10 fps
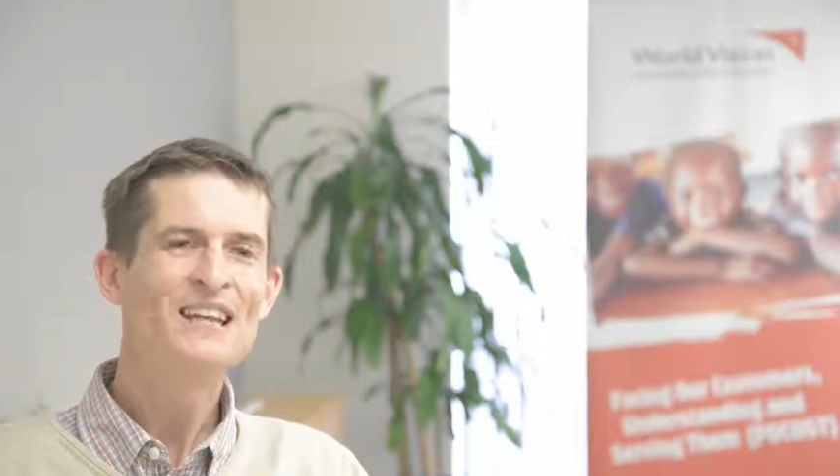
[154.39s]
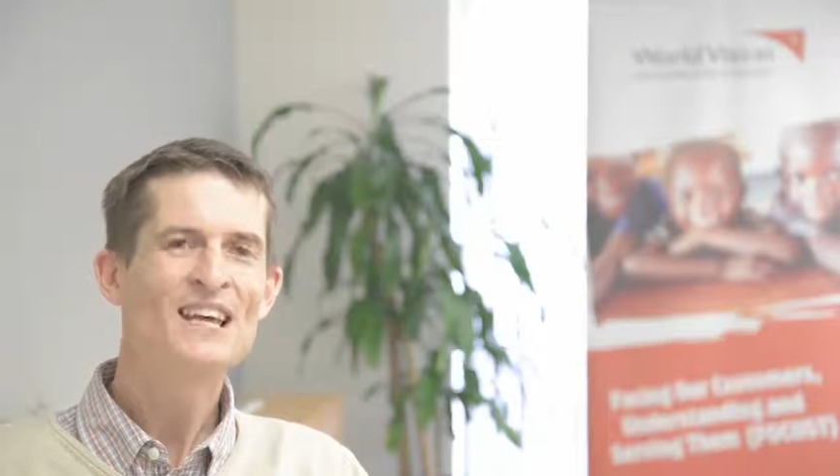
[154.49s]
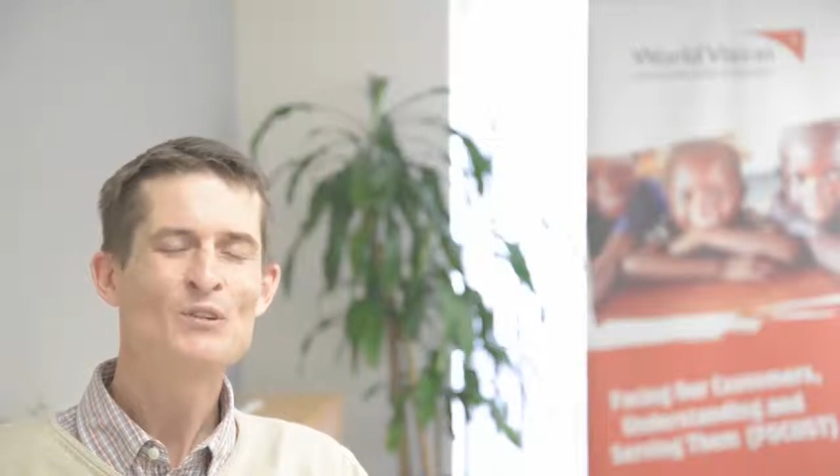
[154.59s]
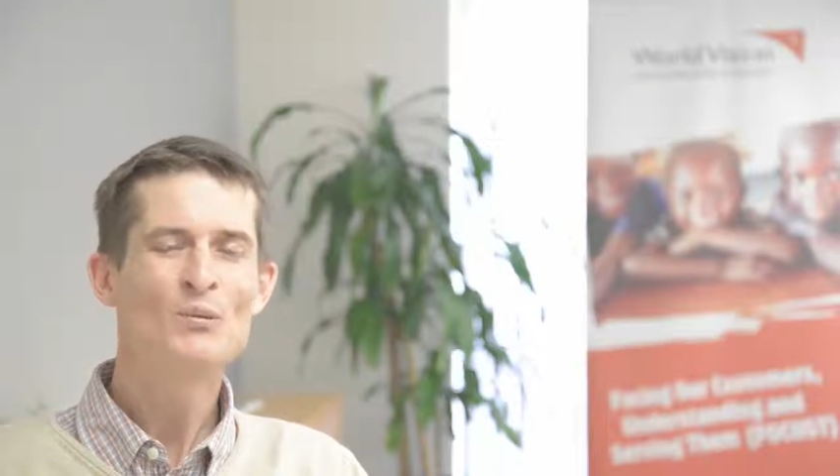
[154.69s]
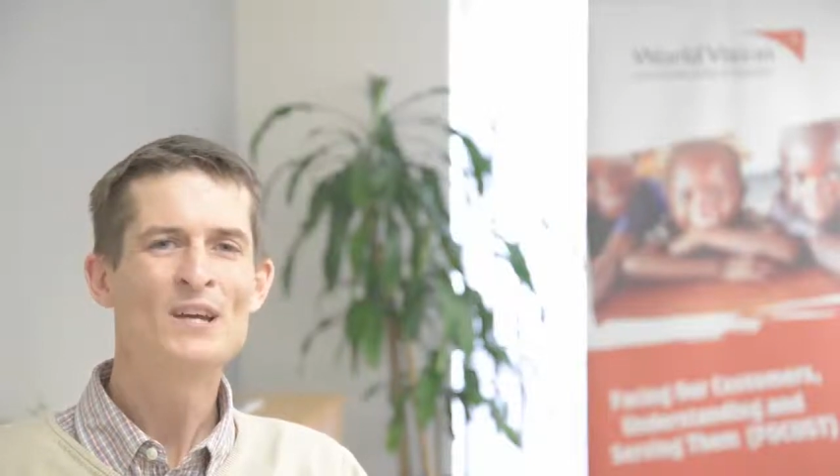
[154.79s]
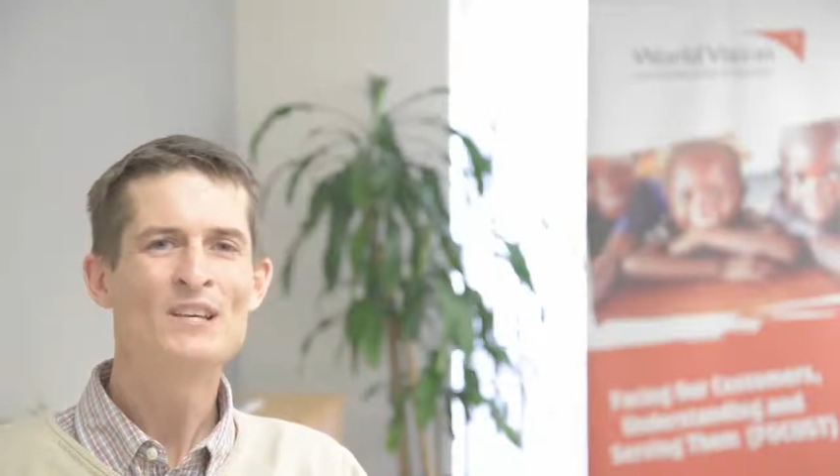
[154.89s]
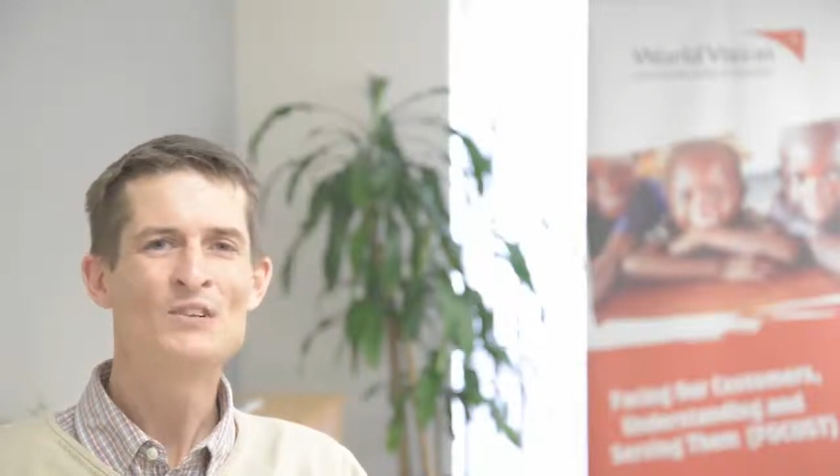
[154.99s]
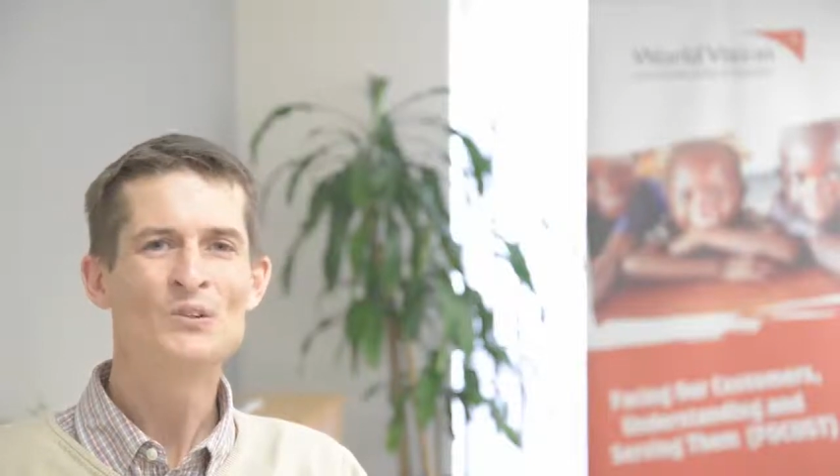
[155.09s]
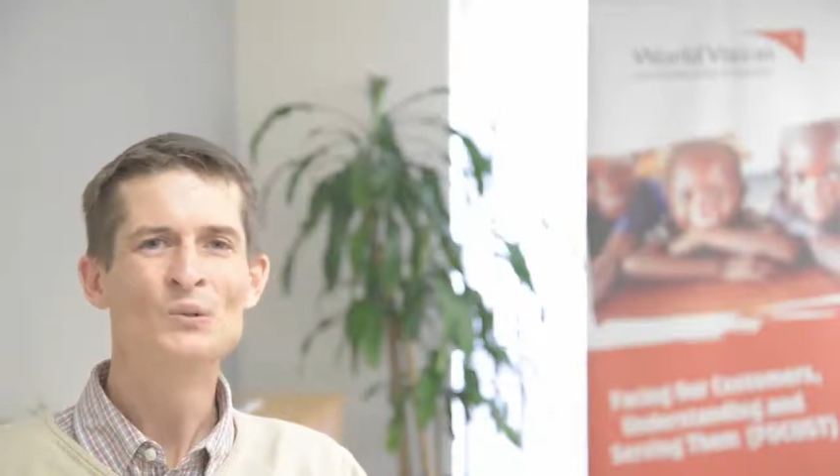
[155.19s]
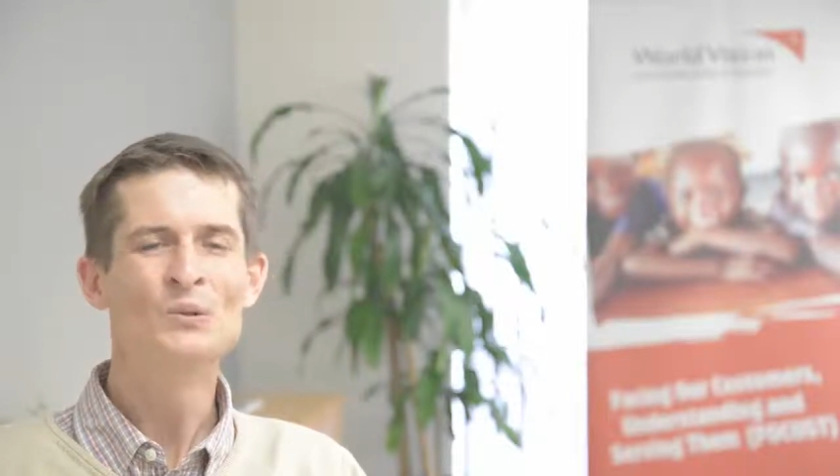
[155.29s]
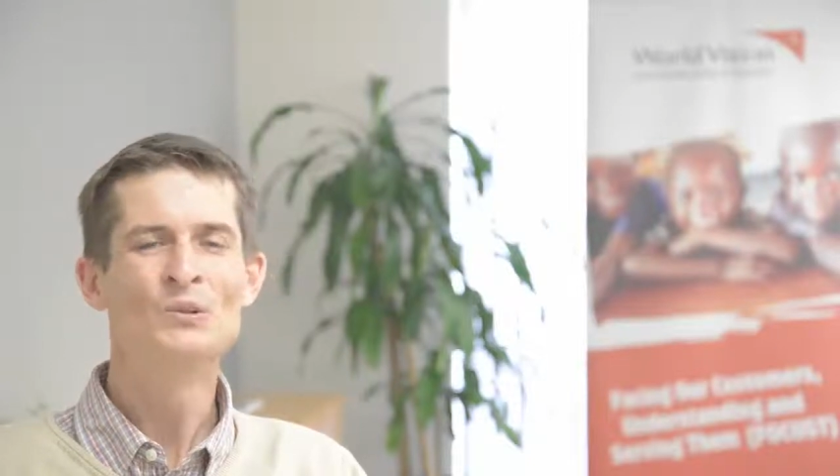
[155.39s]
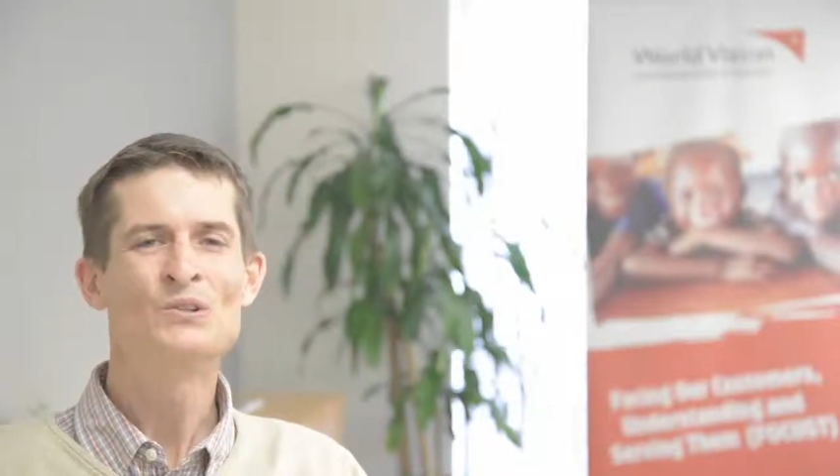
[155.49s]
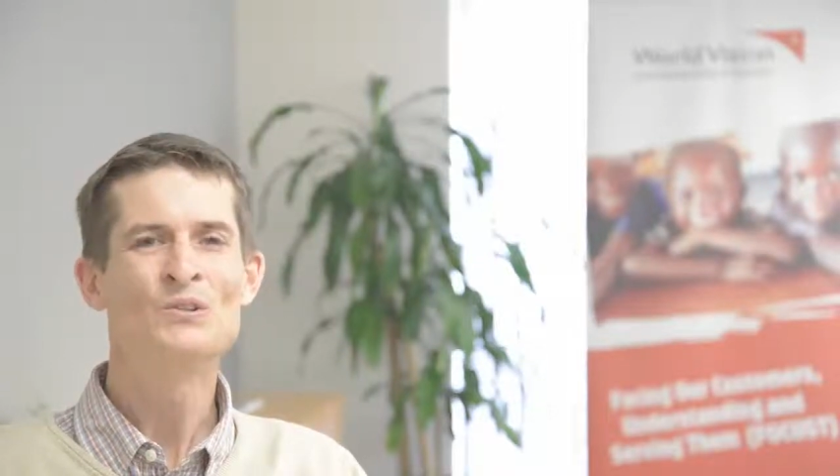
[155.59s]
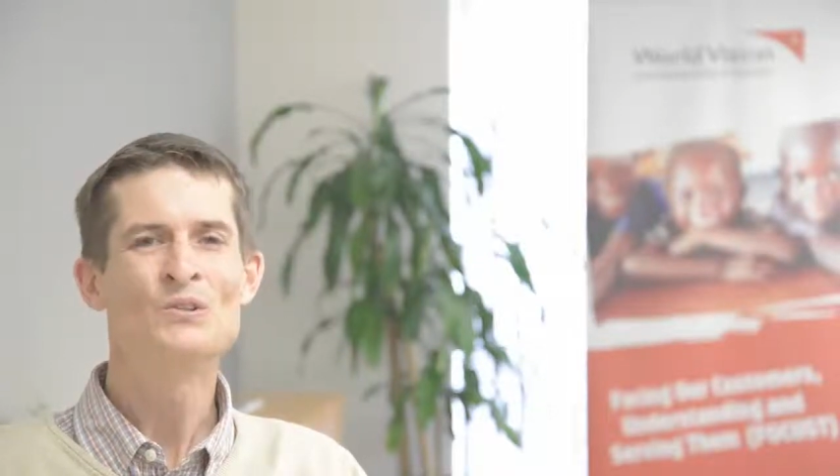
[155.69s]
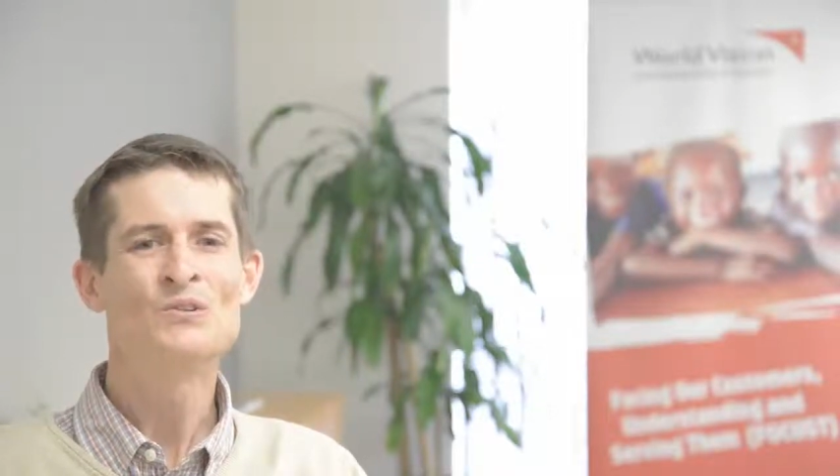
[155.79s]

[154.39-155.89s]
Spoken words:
lightweight tool to